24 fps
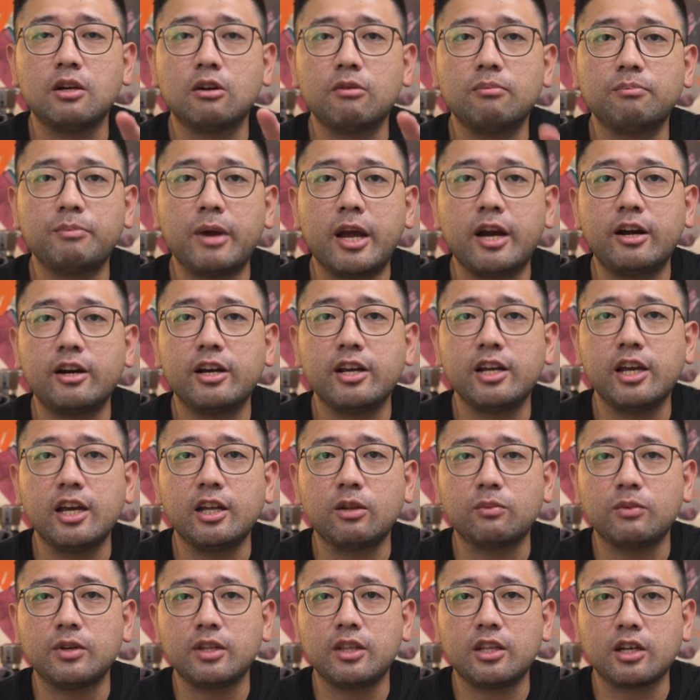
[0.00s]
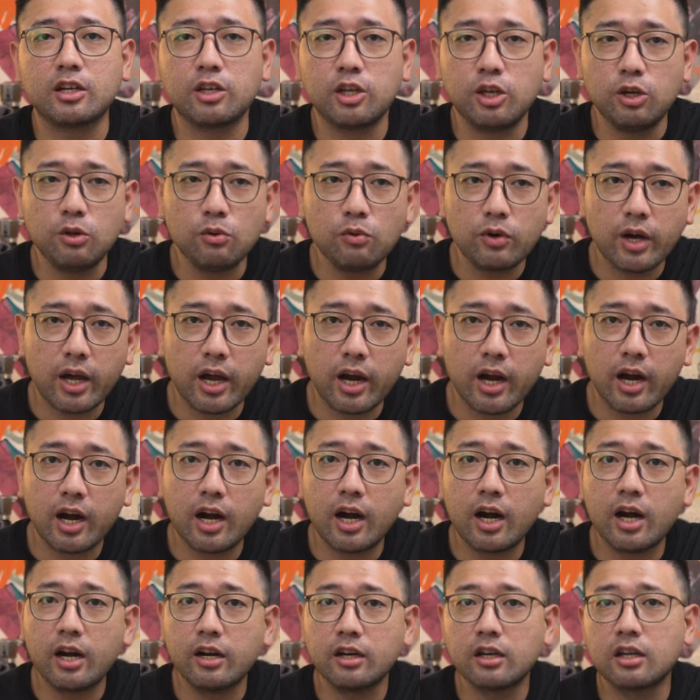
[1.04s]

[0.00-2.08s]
comparing it with the Q-Air,